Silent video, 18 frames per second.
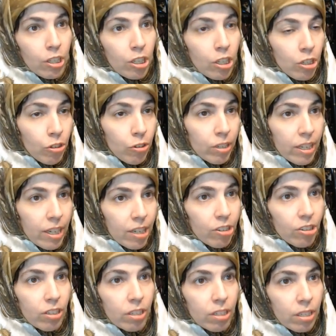You can
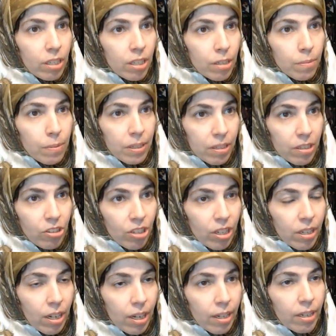actually see him as a
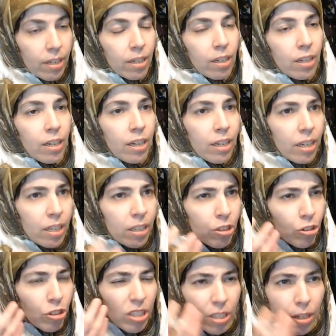Jedi.
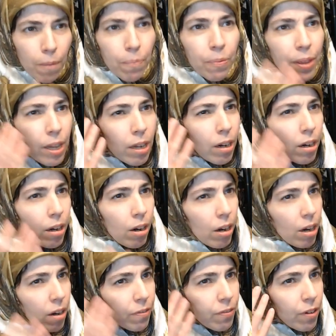There's something
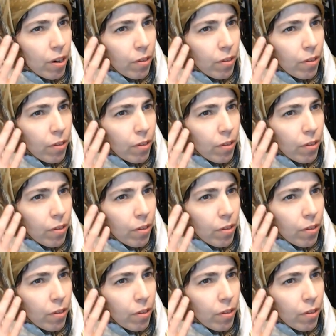off,